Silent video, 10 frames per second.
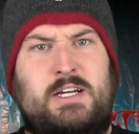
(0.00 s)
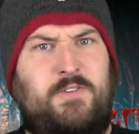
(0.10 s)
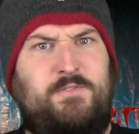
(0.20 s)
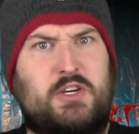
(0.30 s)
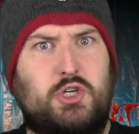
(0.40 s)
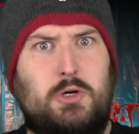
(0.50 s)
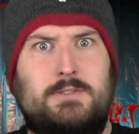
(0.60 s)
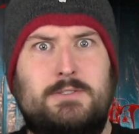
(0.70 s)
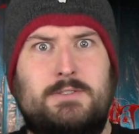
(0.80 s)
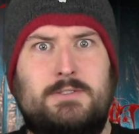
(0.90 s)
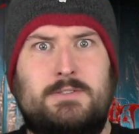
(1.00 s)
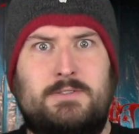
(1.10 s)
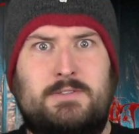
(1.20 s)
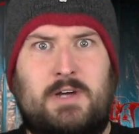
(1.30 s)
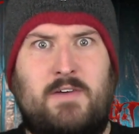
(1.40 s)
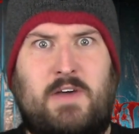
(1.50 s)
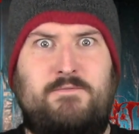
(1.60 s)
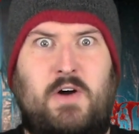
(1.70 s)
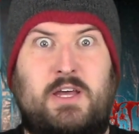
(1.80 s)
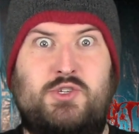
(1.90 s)
It's official! I've
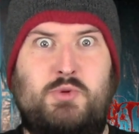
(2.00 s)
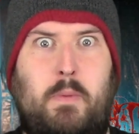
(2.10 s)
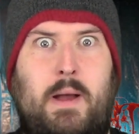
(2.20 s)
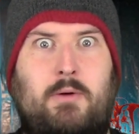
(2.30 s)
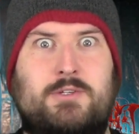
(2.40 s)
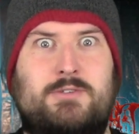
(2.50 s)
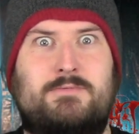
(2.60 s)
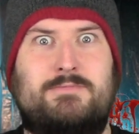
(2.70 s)
got fucking superpowers.